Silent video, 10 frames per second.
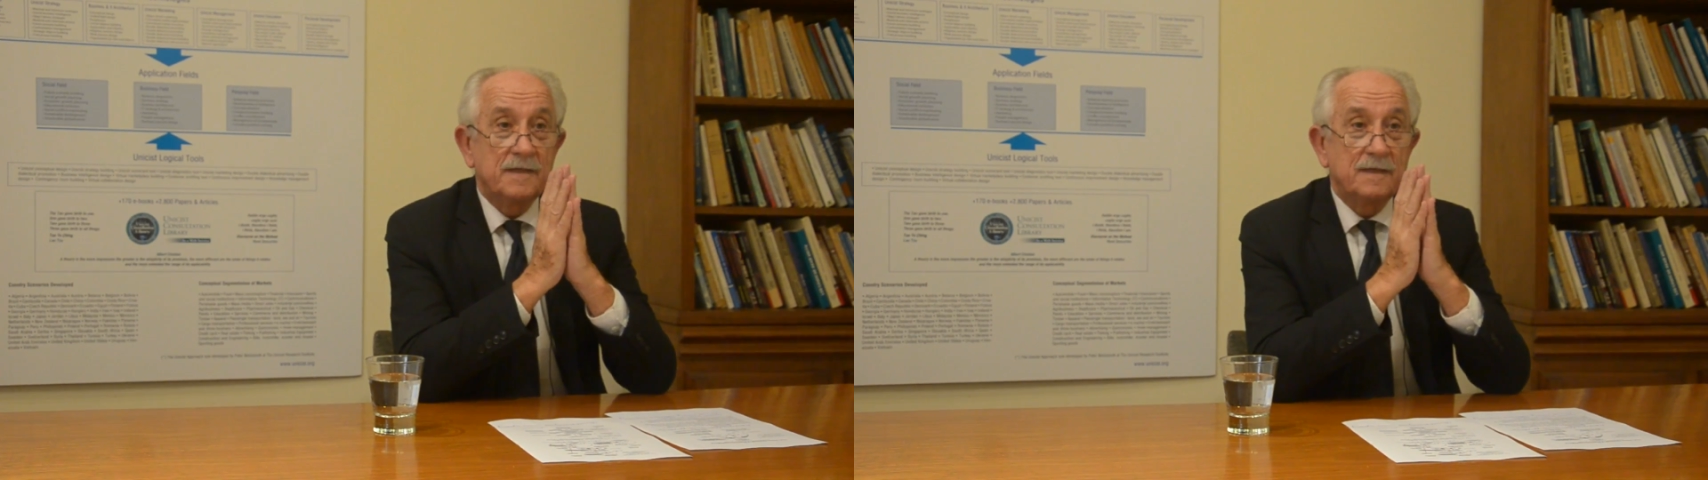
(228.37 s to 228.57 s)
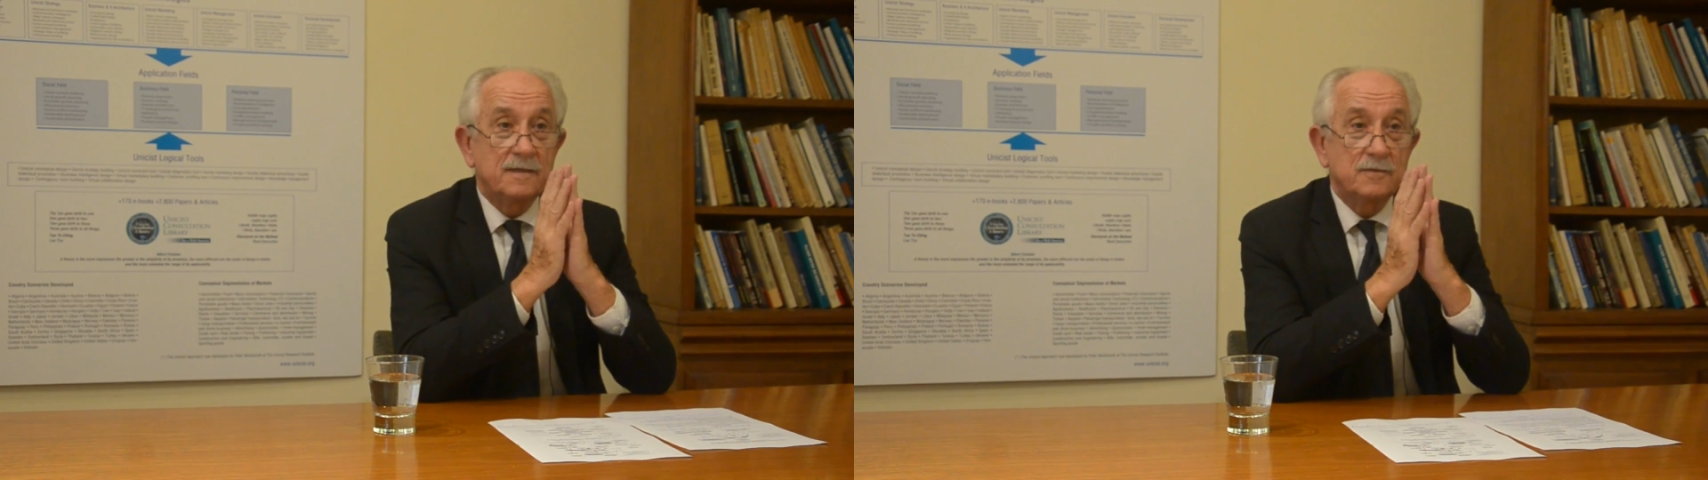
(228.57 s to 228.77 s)

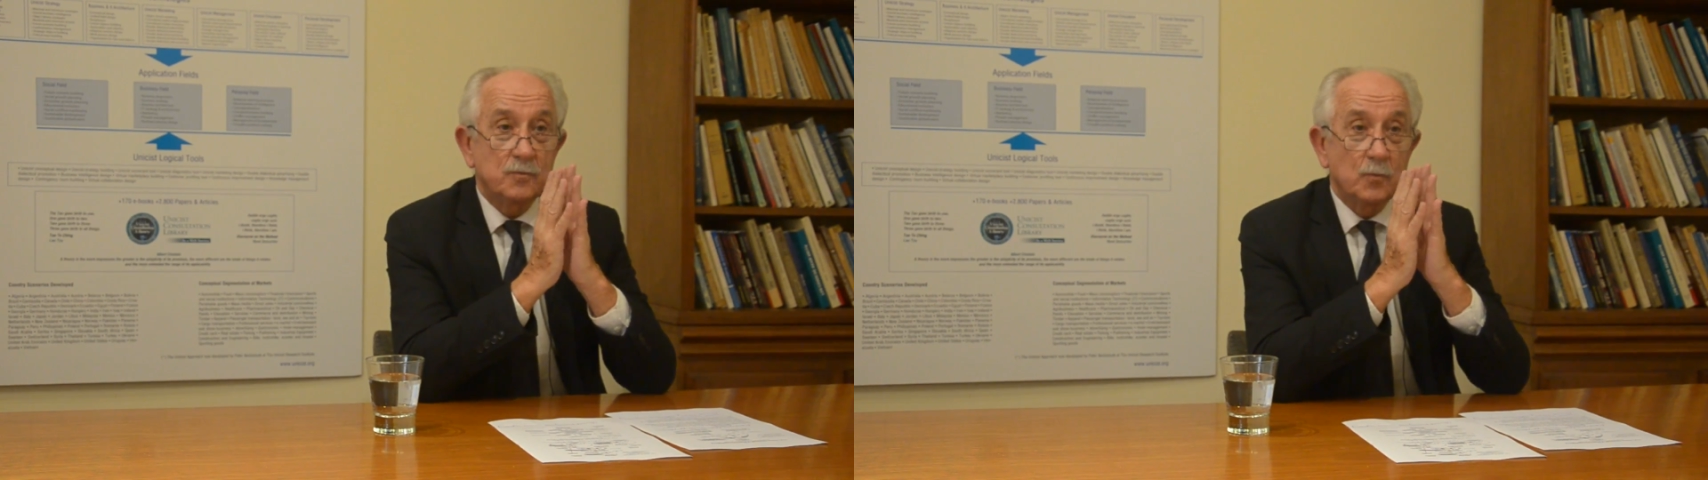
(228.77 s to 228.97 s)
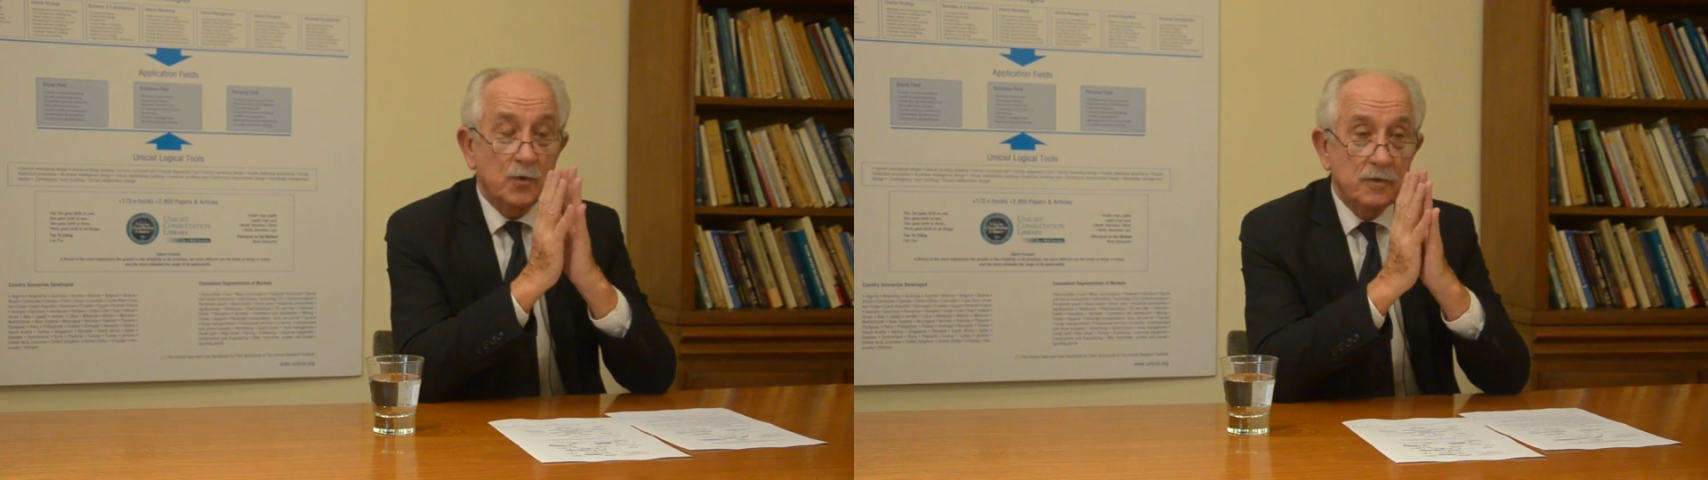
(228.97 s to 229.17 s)
It is
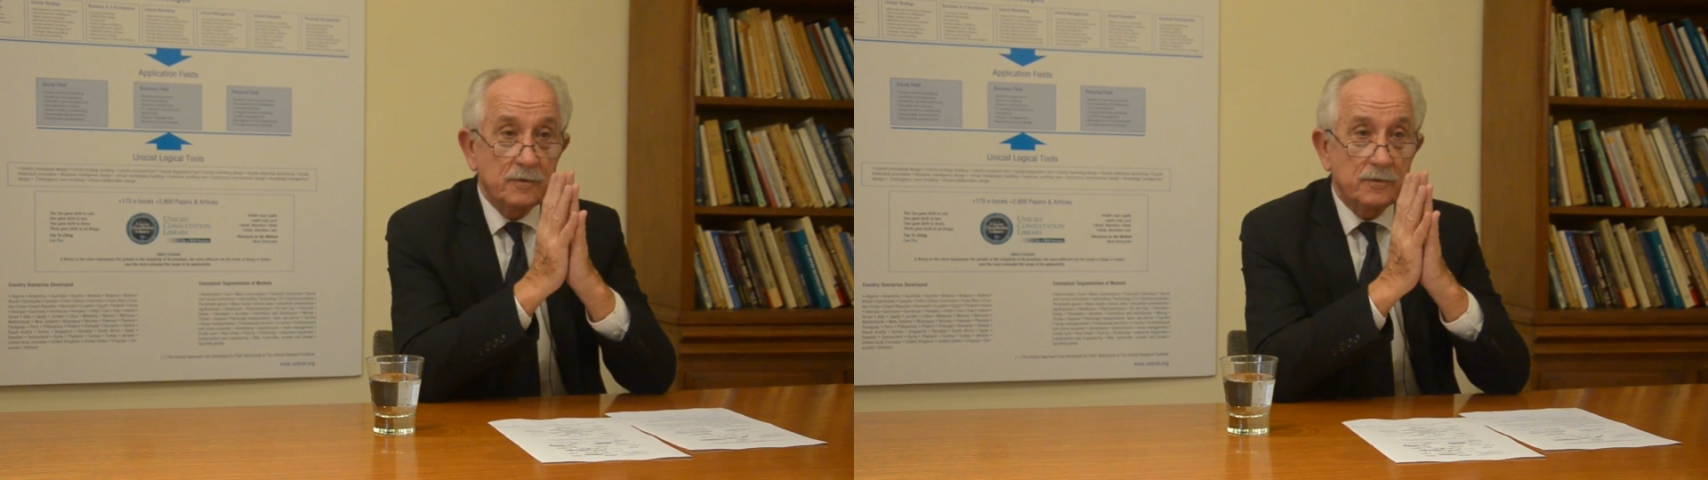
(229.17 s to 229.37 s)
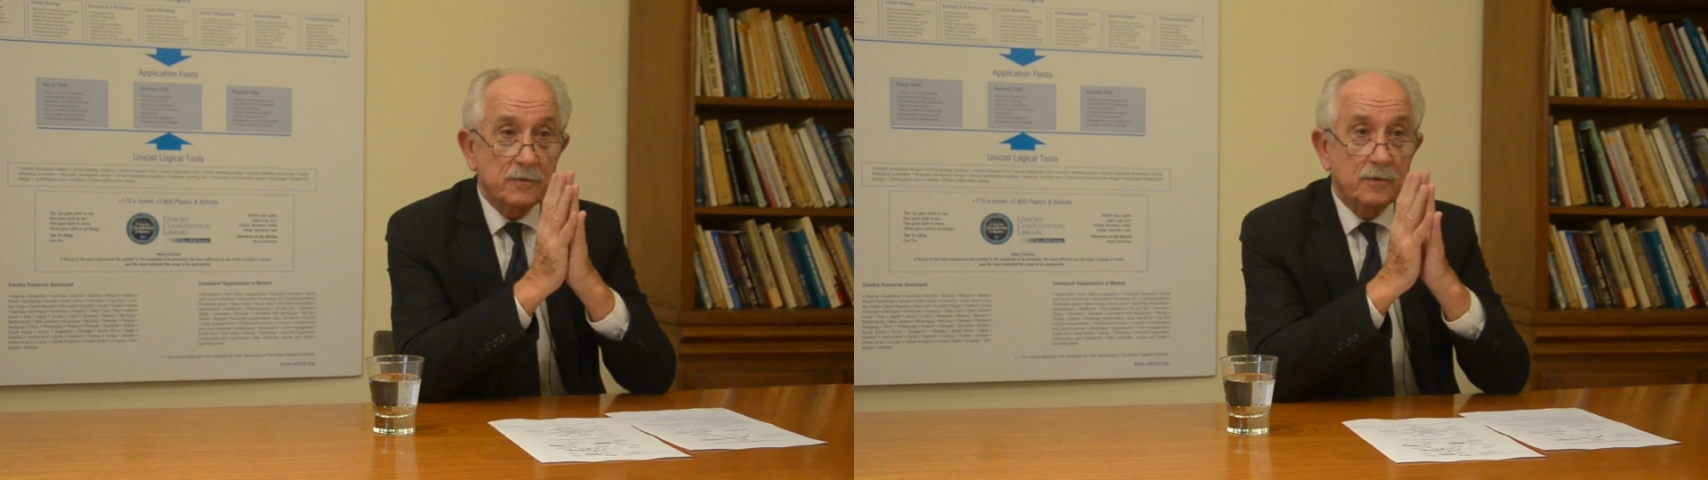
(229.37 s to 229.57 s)

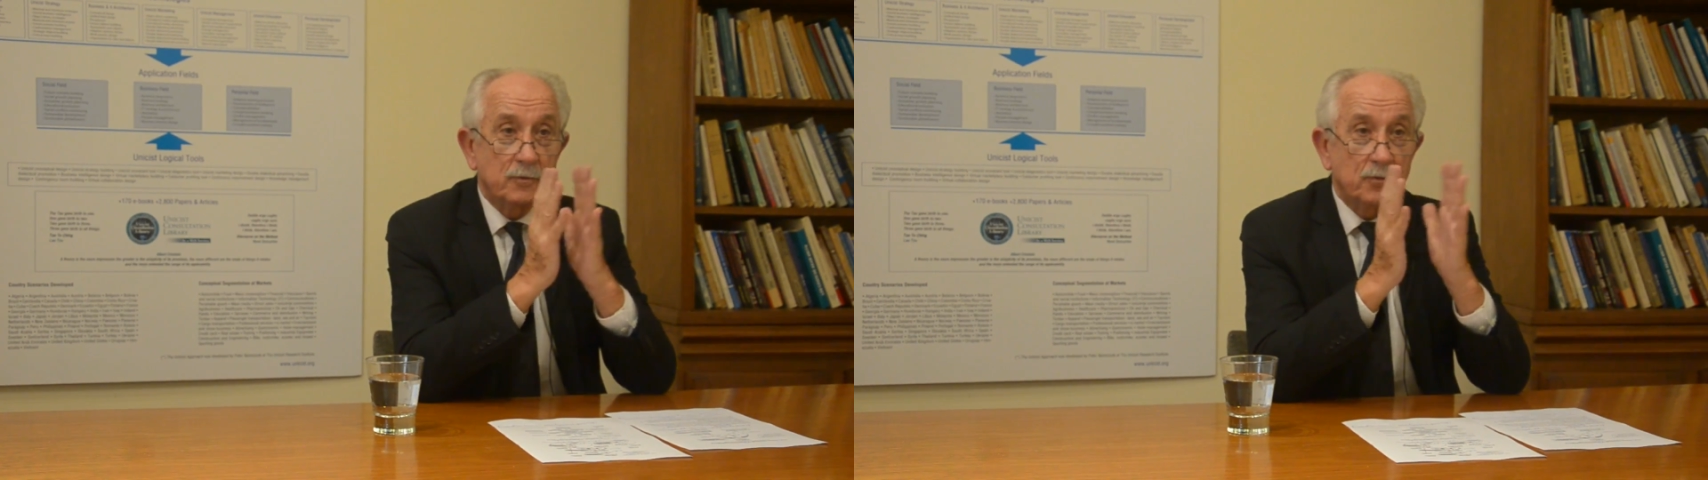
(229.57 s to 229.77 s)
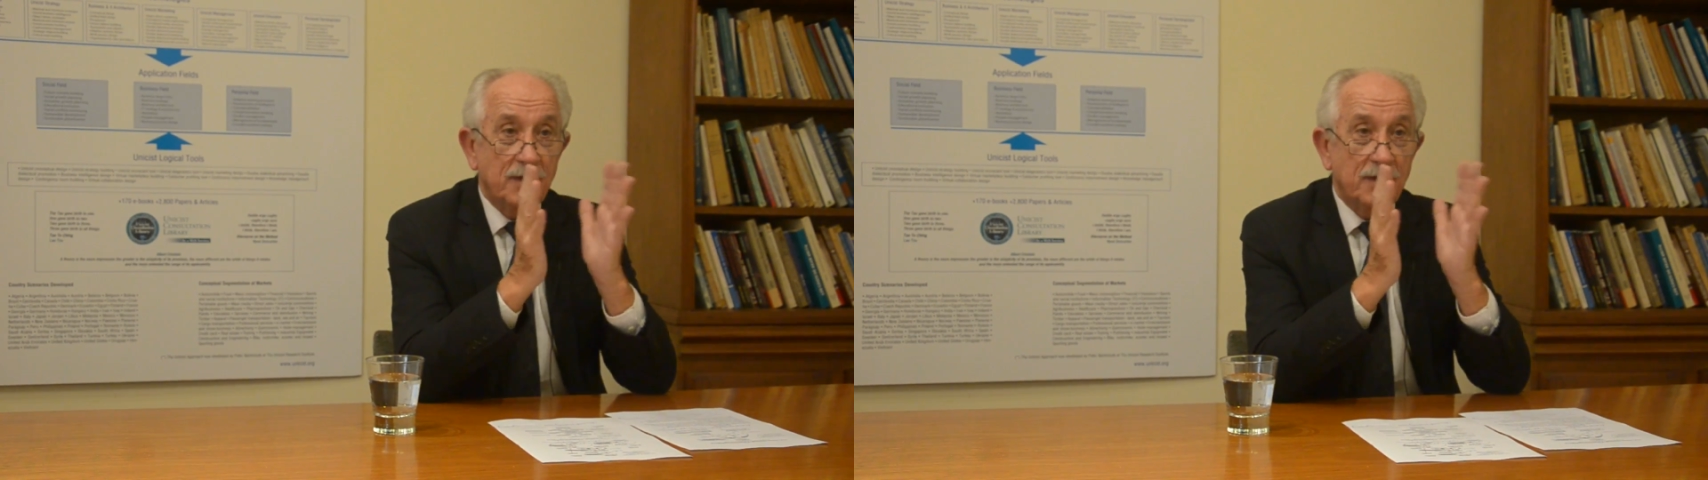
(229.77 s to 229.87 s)
worth to